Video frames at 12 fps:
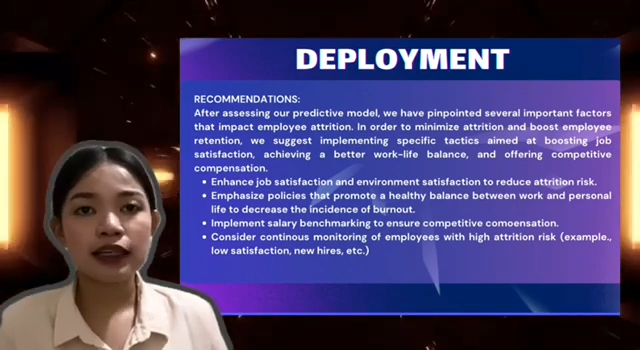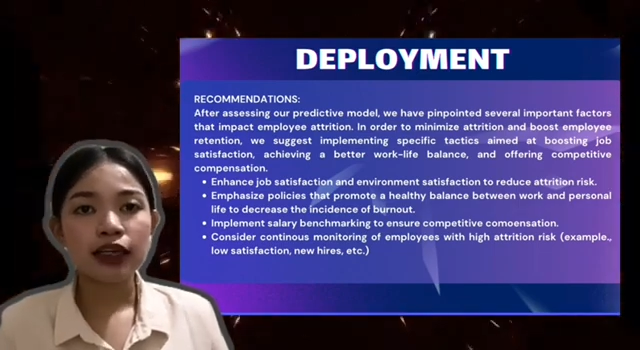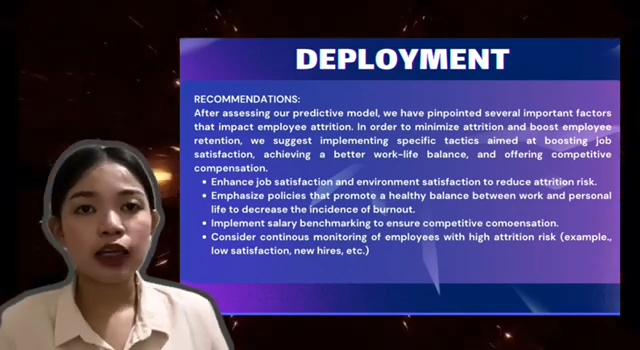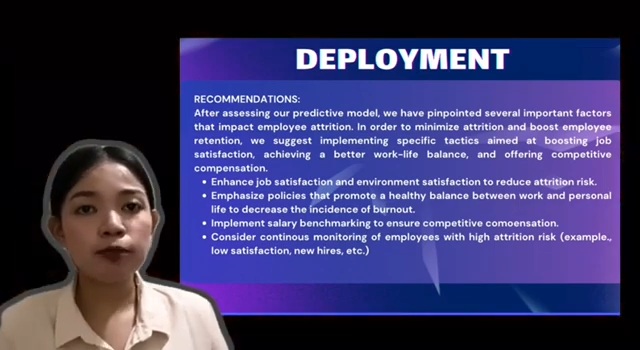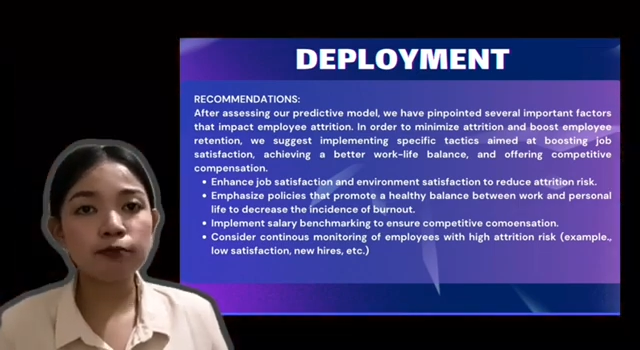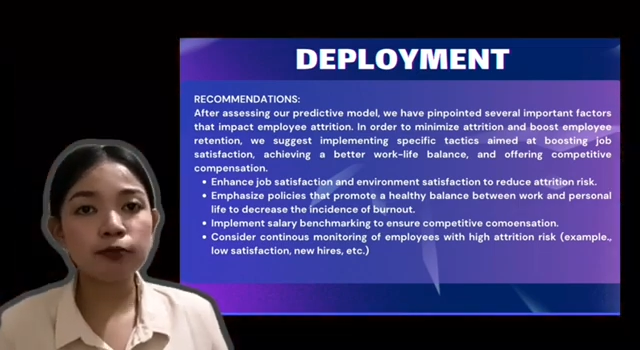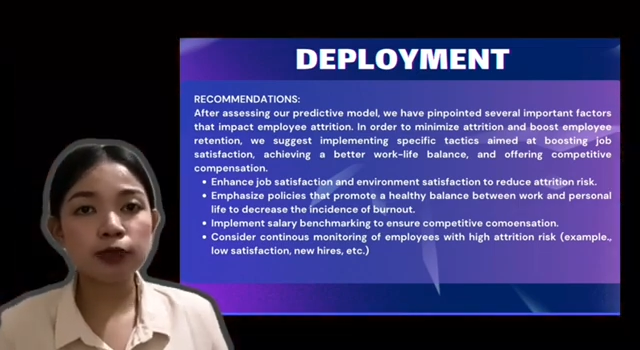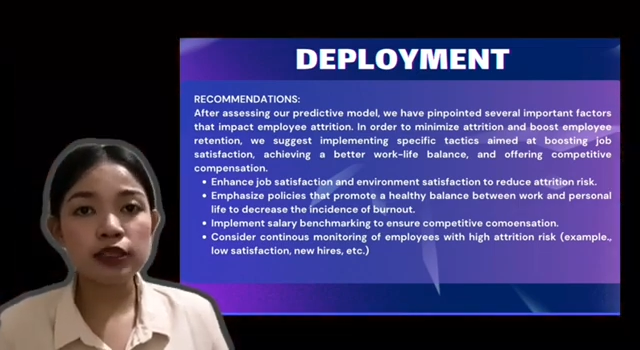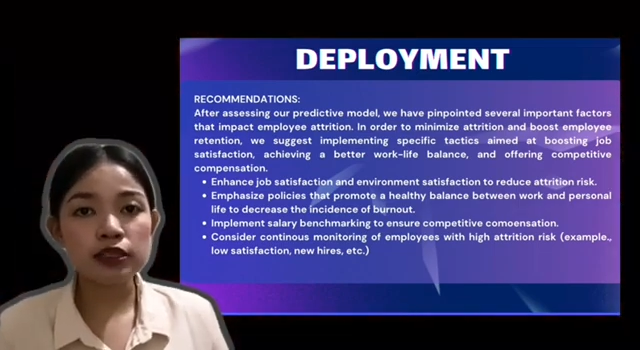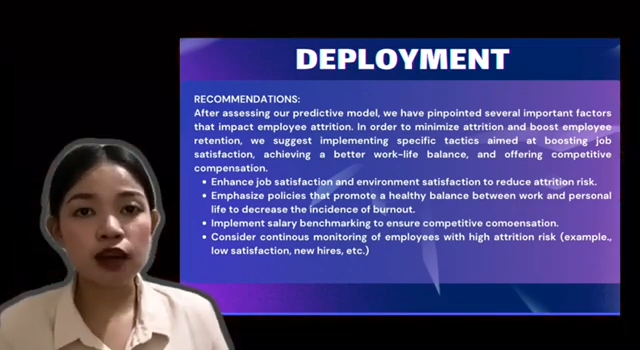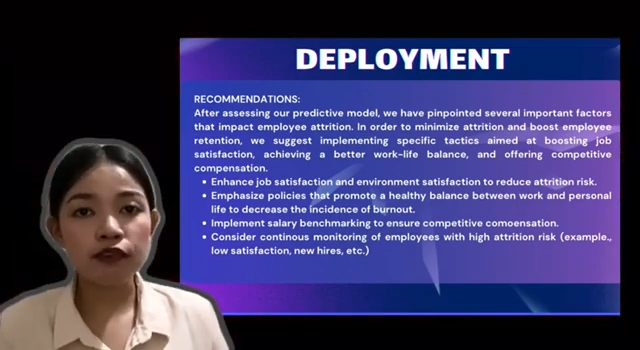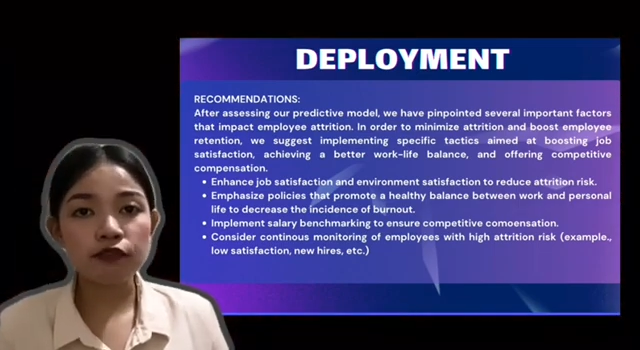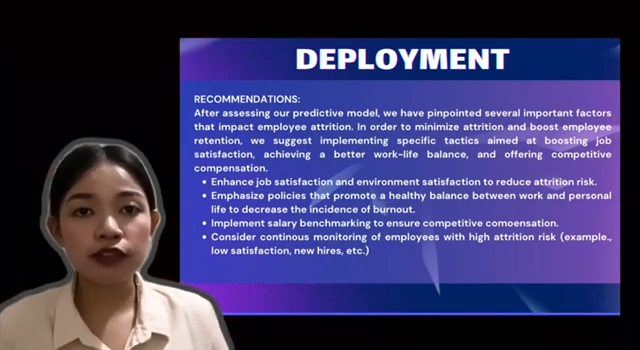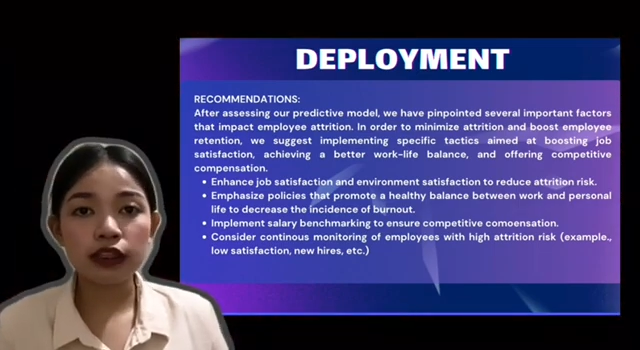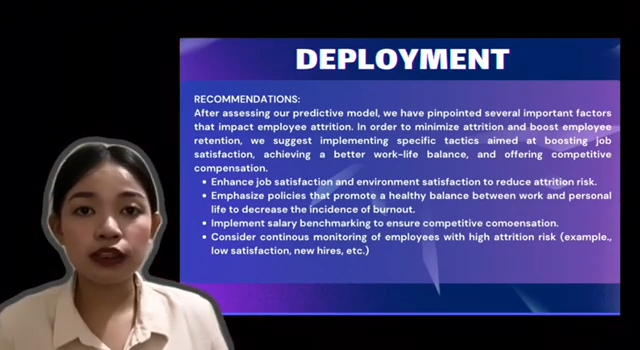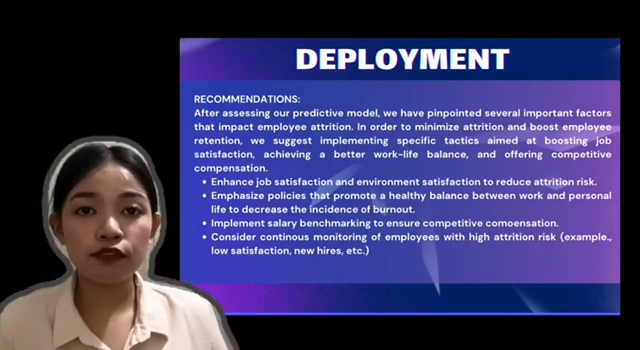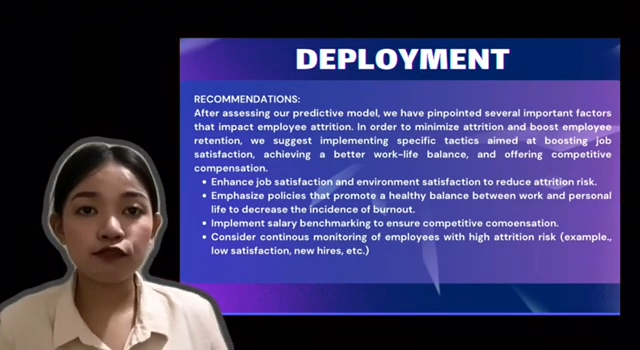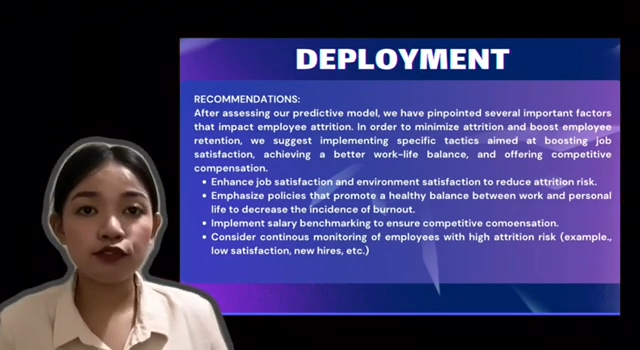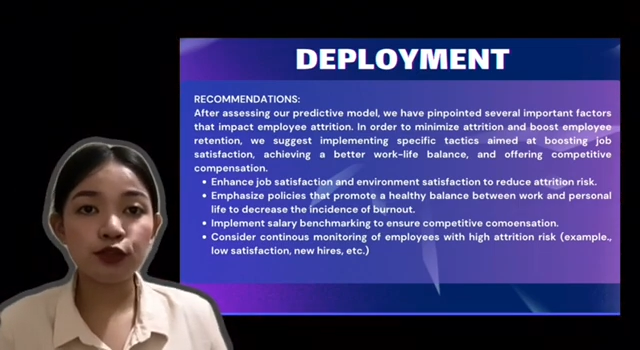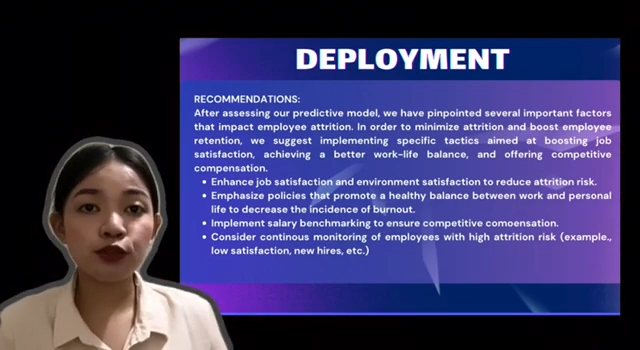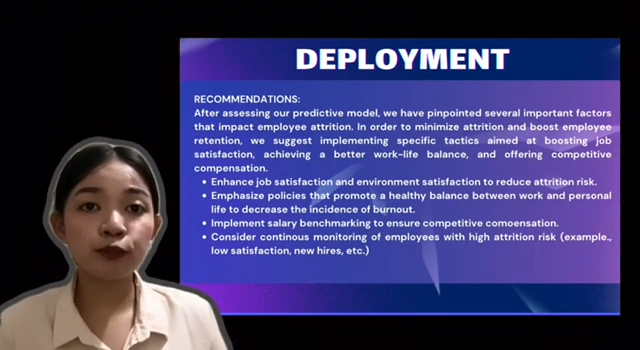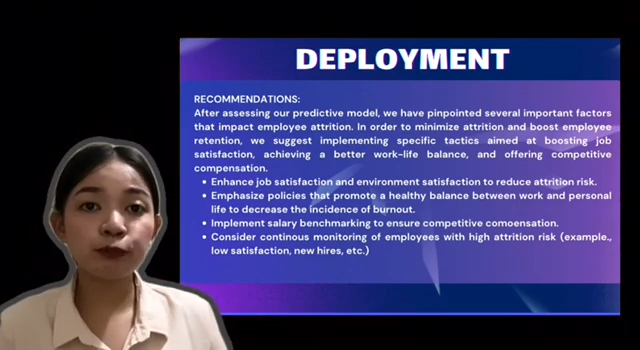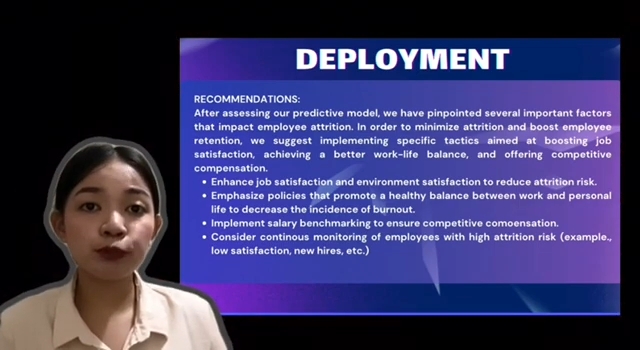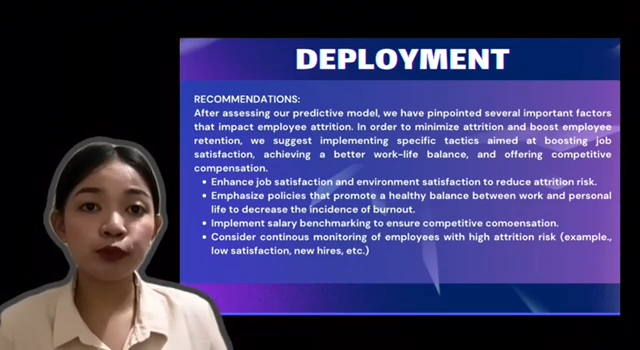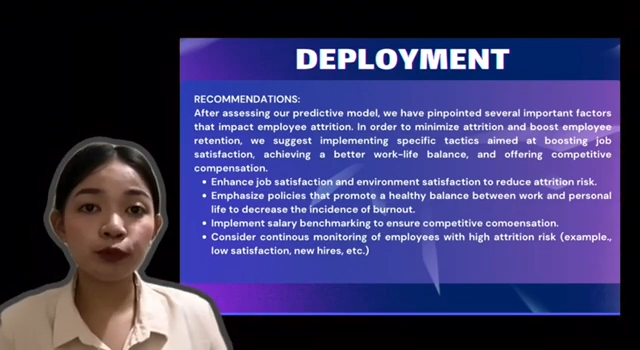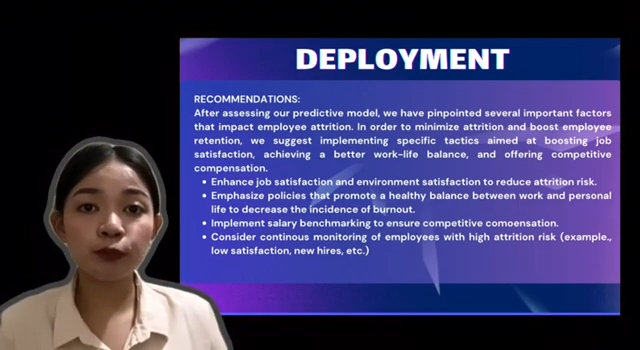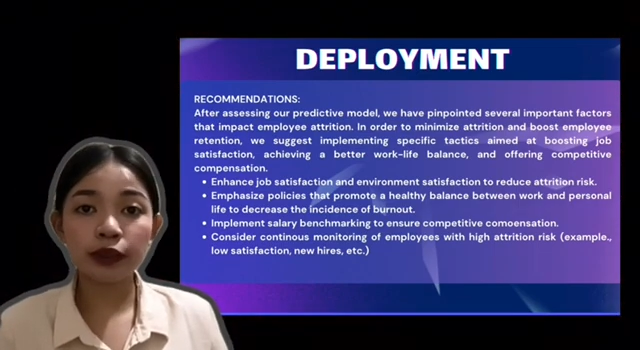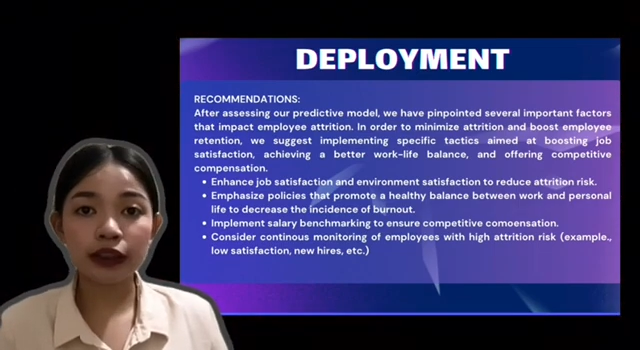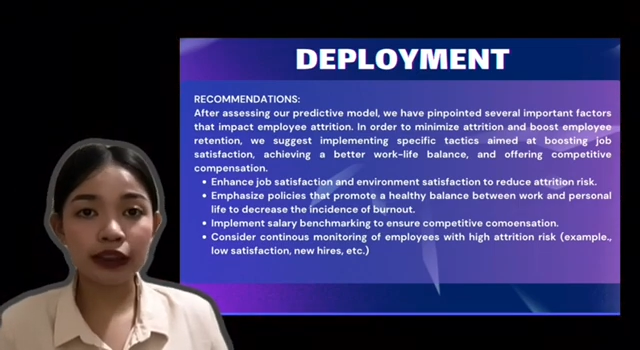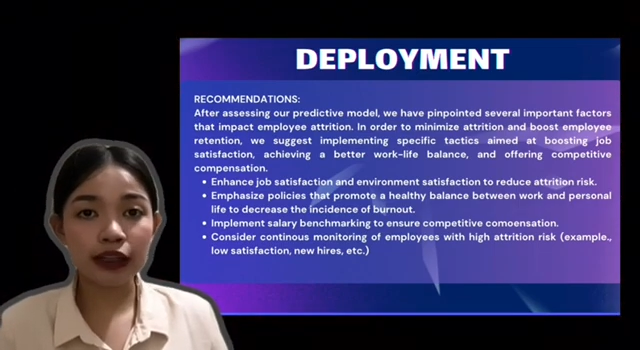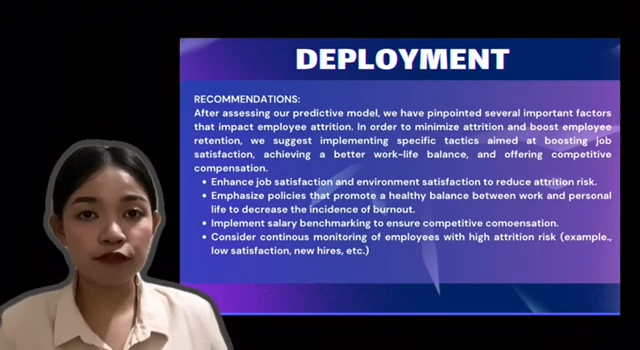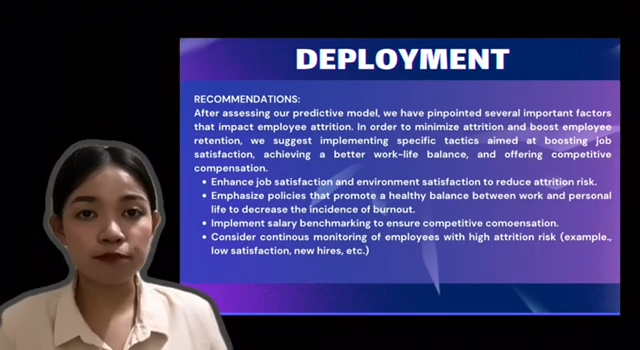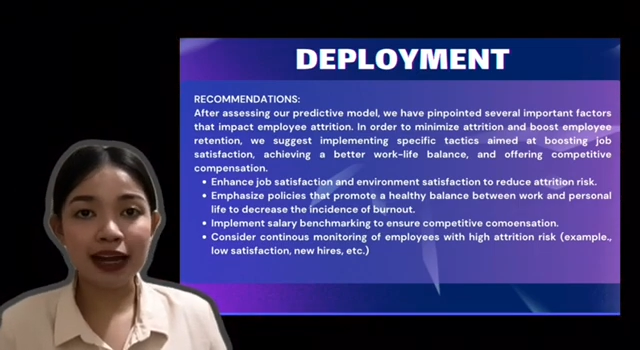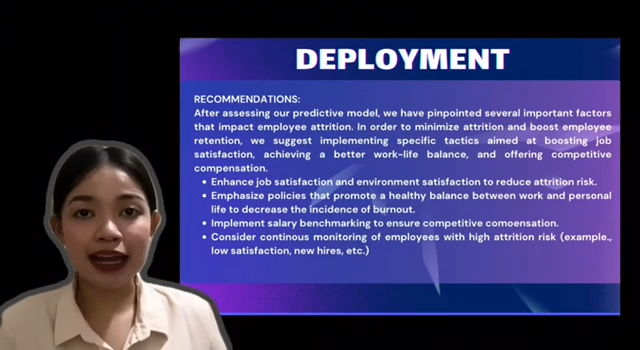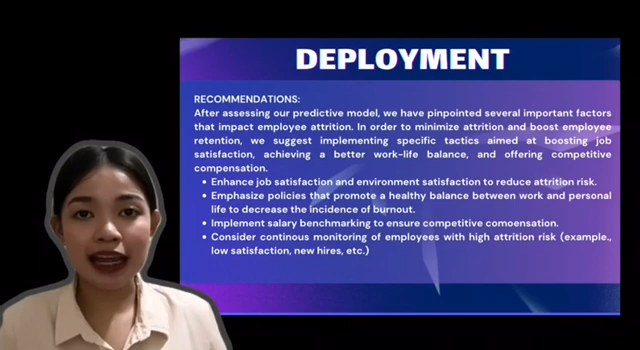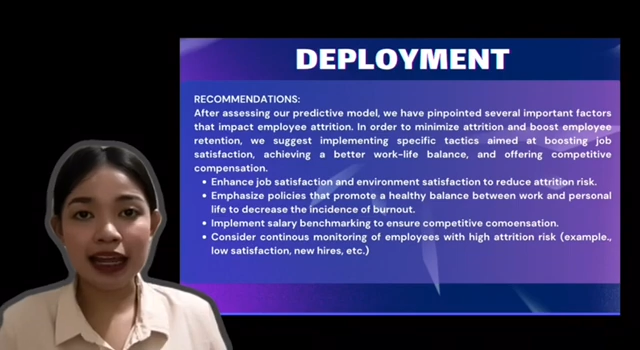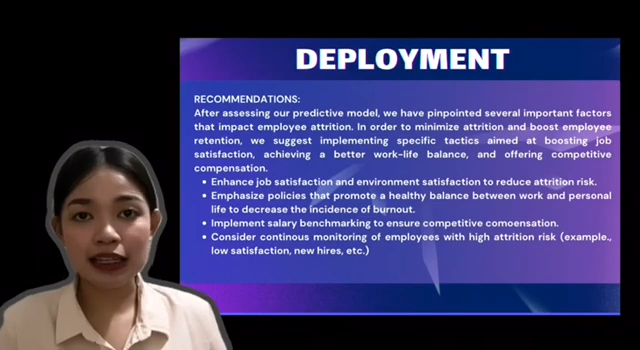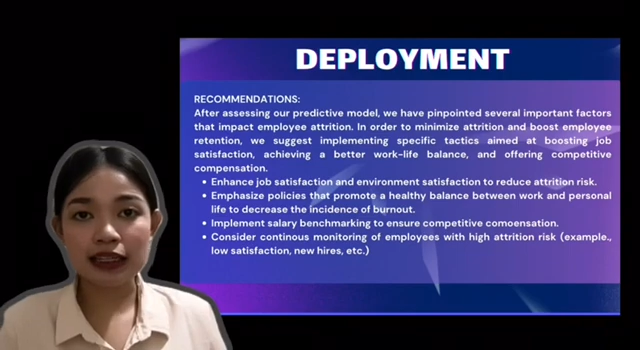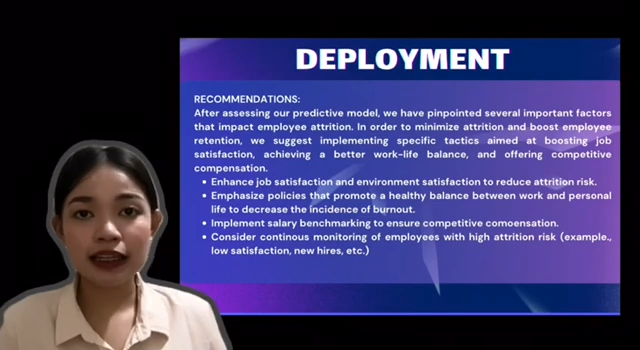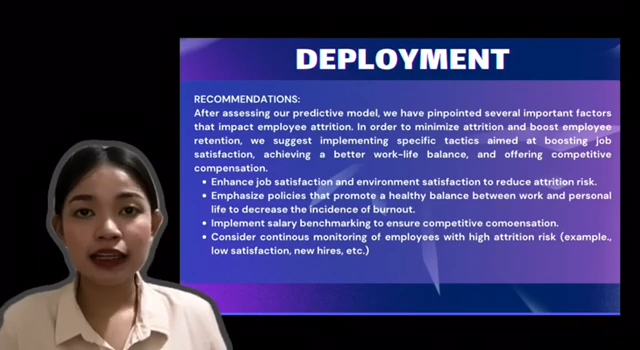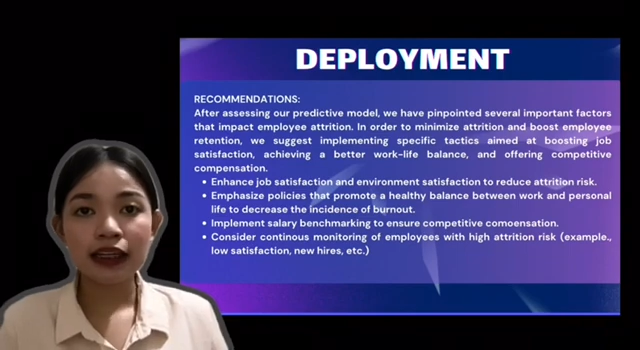Employees often leave due to poor work-life balance.